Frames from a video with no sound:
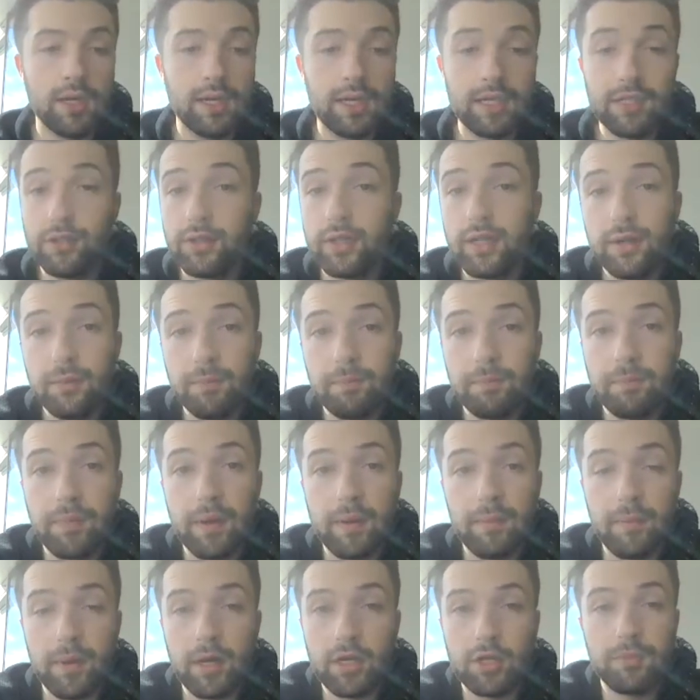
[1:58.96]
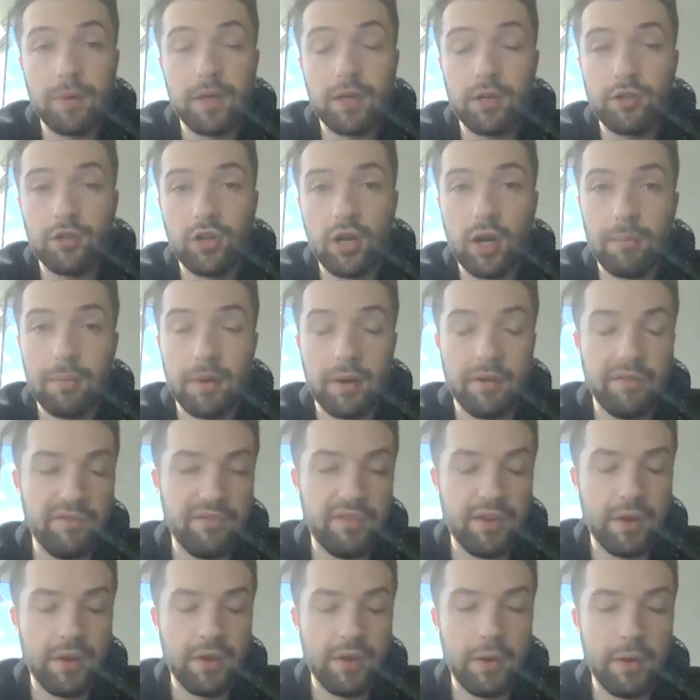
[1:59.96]
he's doing a much better job, and
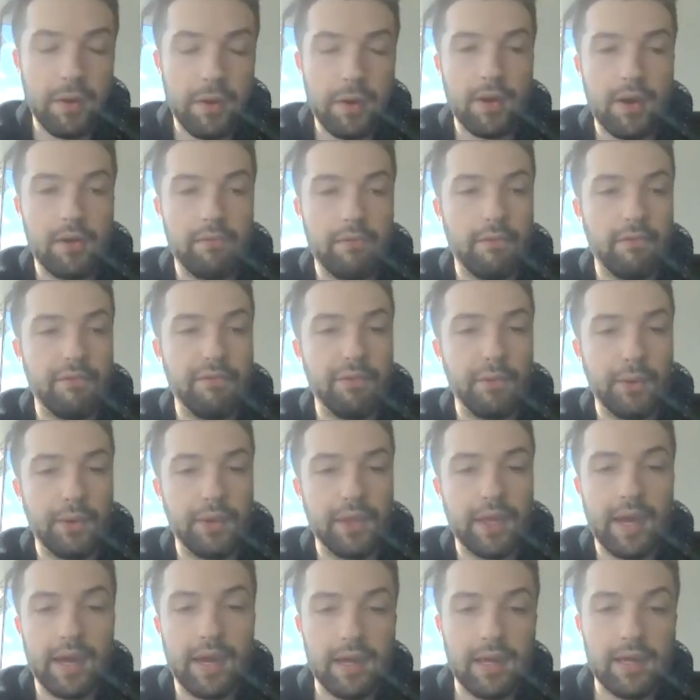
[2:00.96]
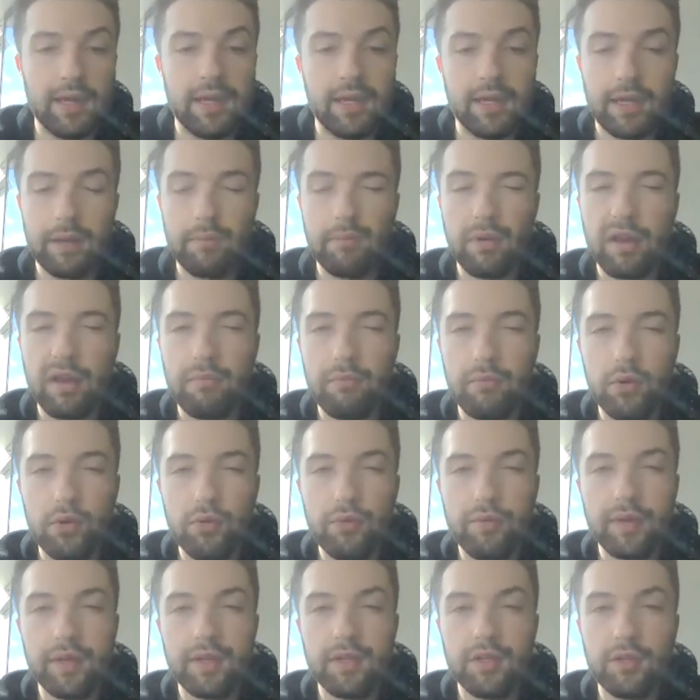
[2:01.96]
I'm very proud of him for that. He might
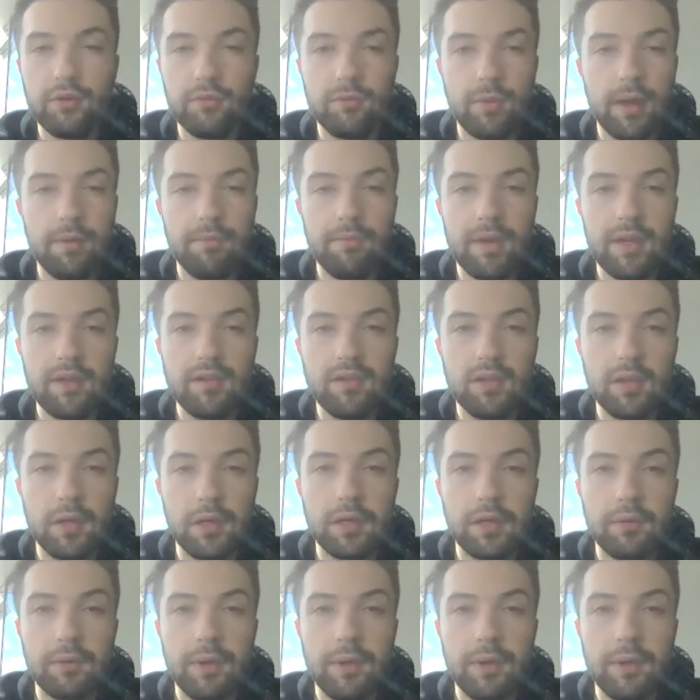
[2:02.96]
move into my mid third